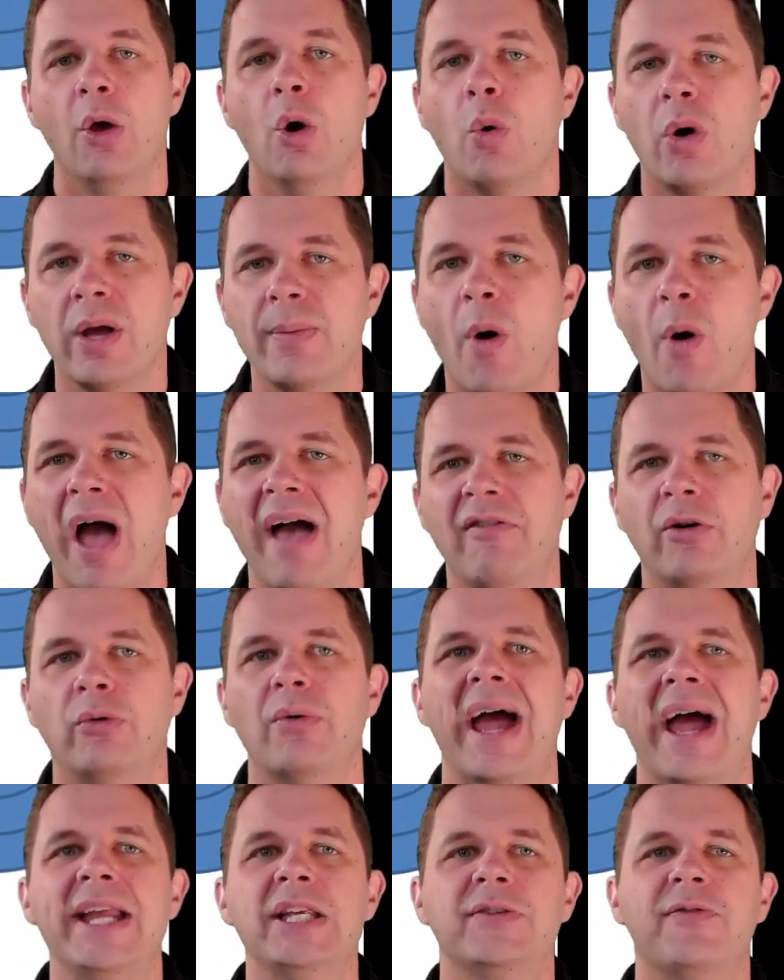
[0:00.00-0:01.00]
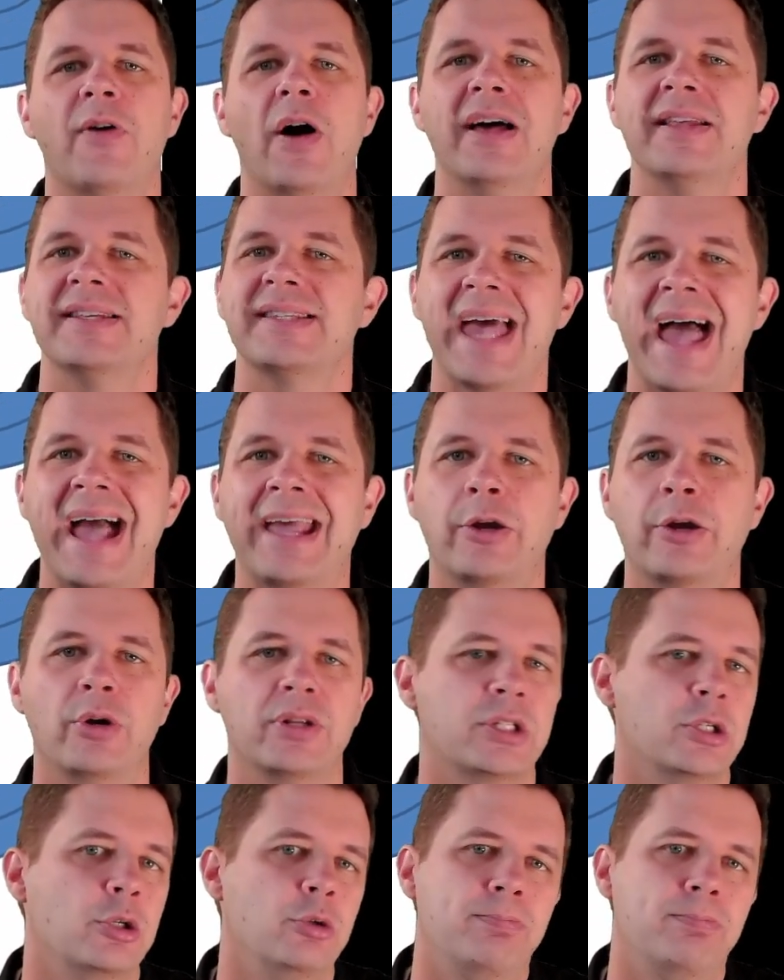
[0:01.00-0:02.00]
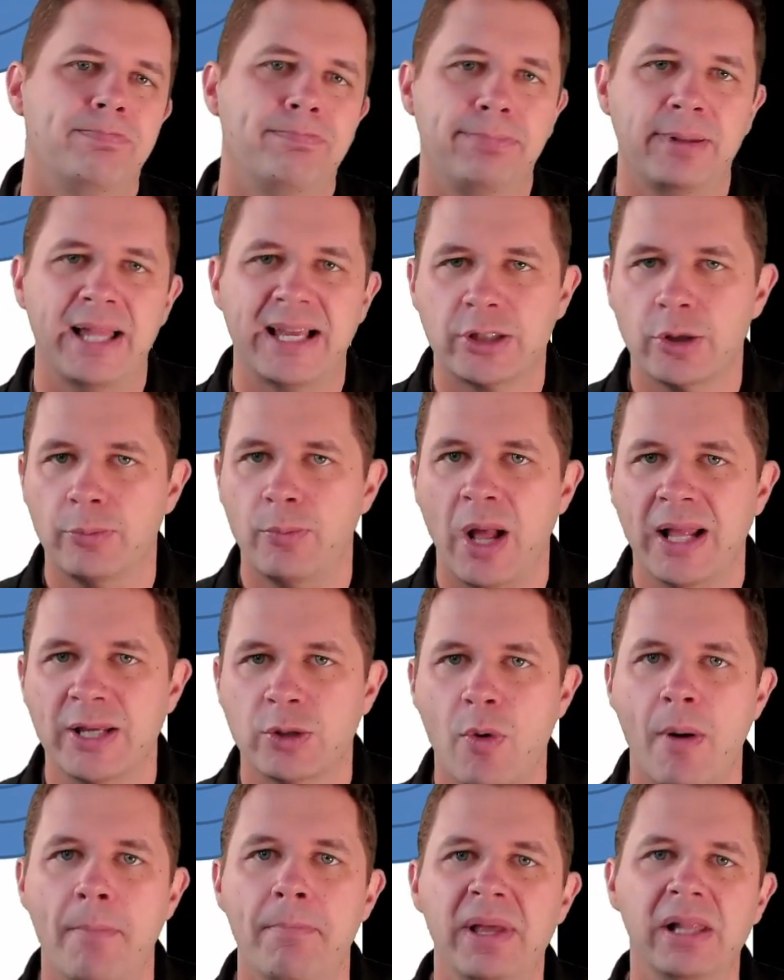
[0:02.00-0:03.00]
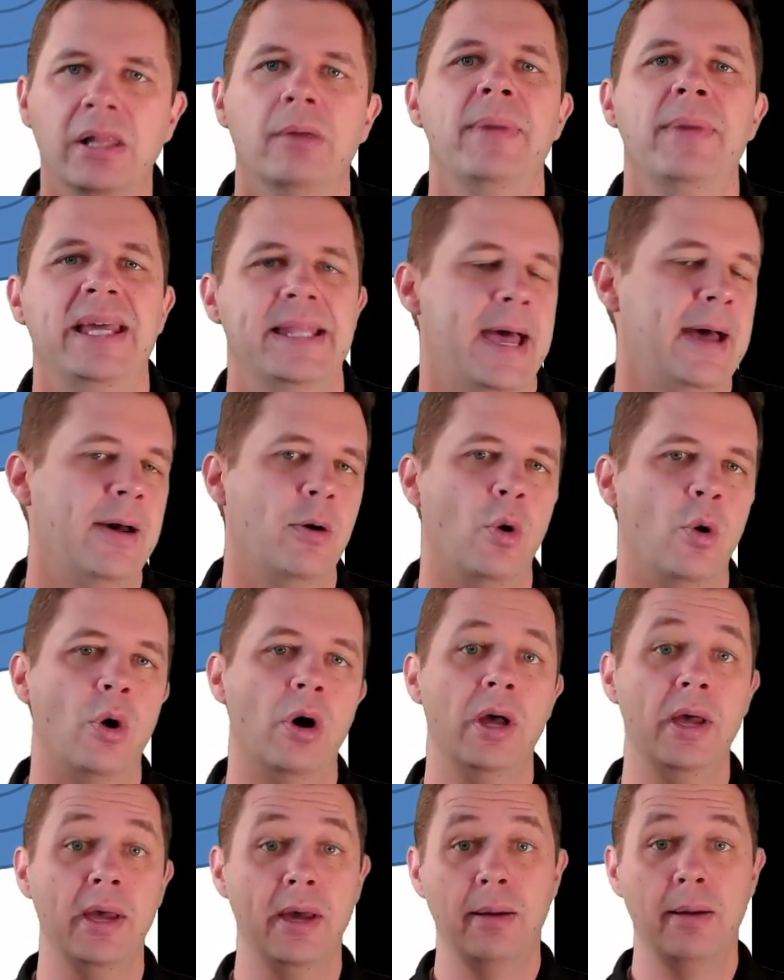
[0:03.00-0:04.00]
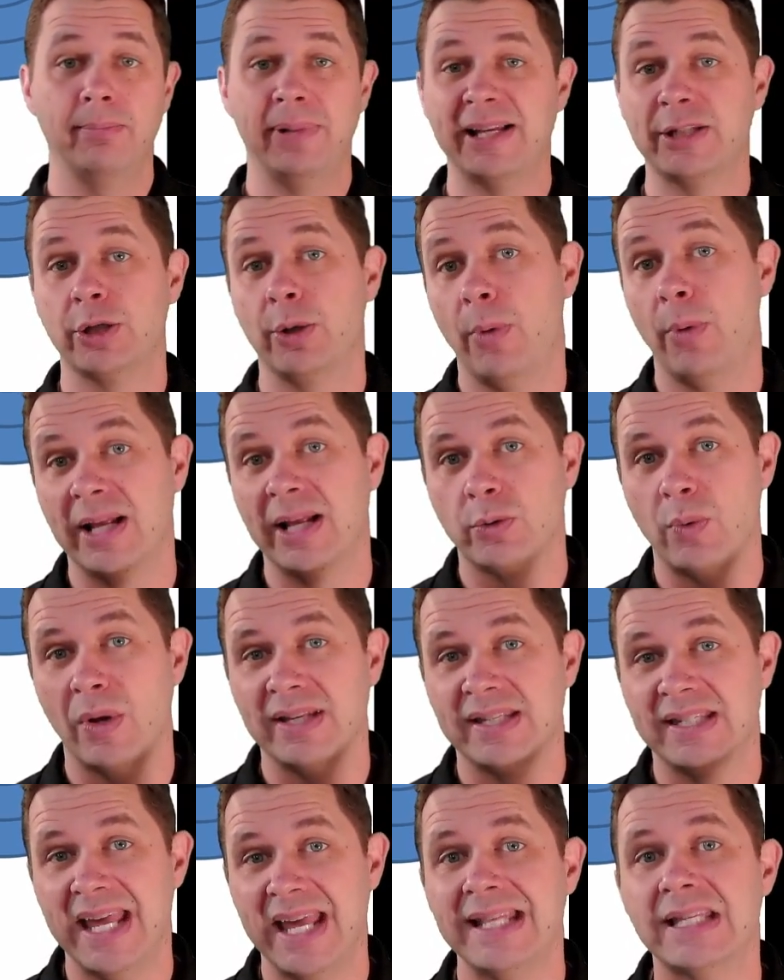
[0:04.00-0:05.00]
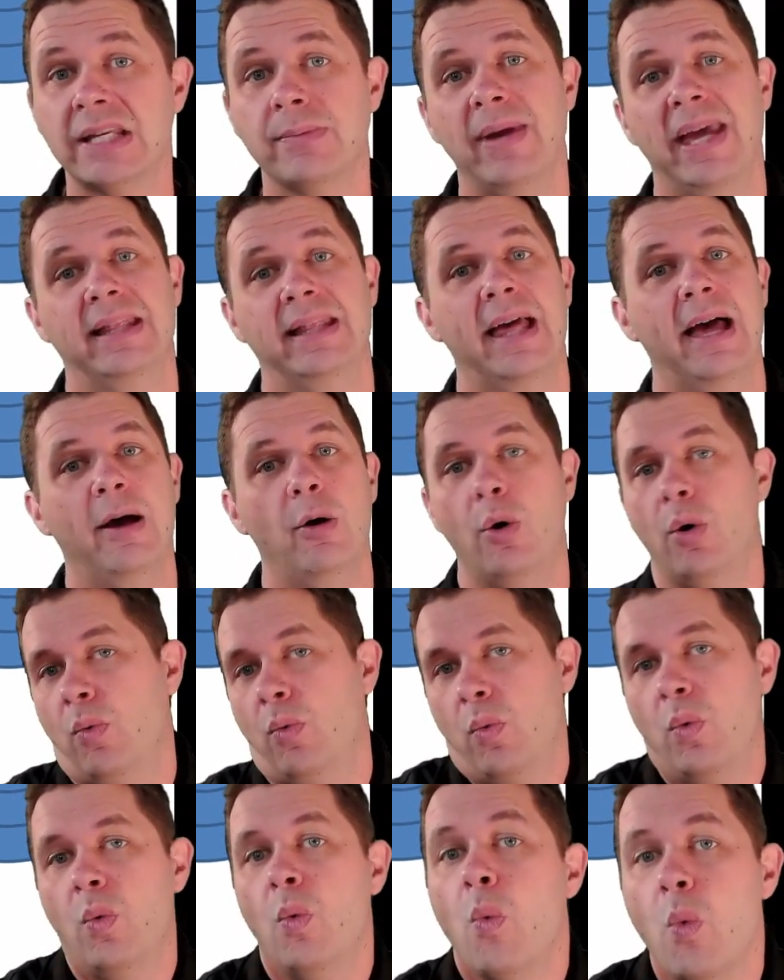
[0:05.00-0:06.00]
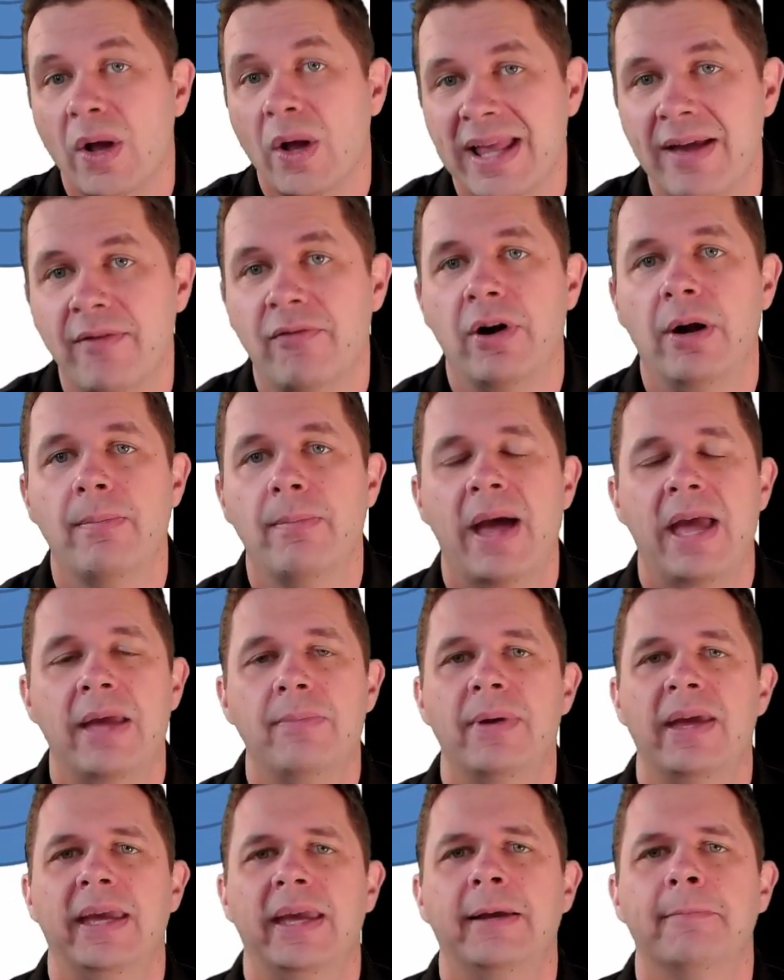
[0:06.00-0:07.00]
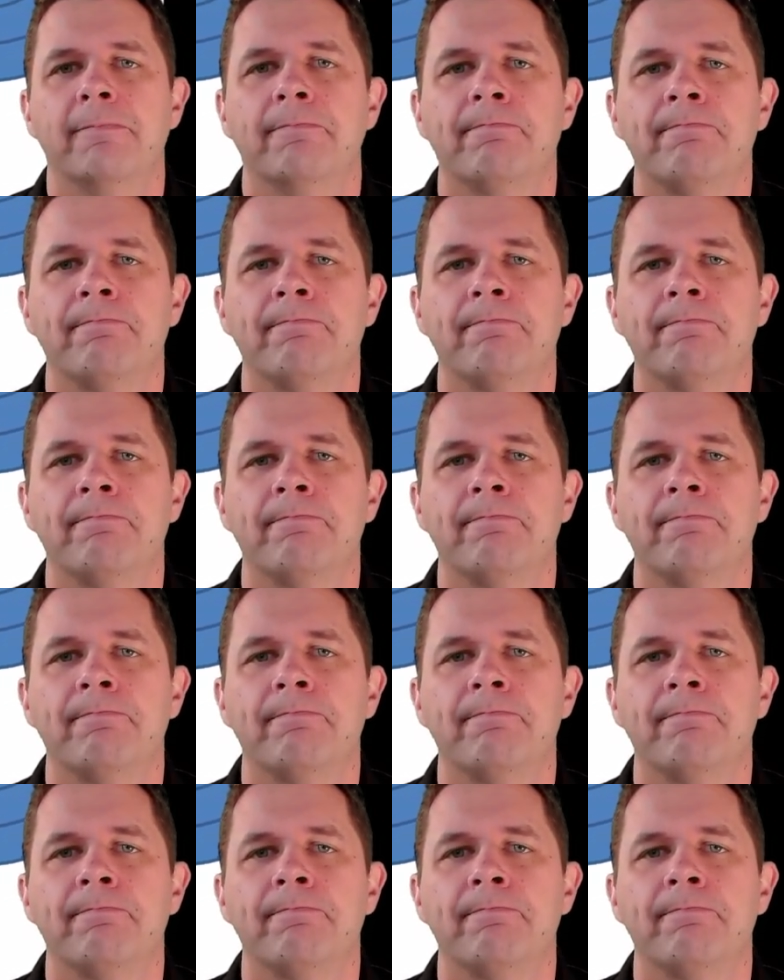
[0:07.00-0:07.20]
We might have a rangefinder that's accurate to plus or minus 1 millimeter, or plus or minus 1 centimeter, or whatever it may be.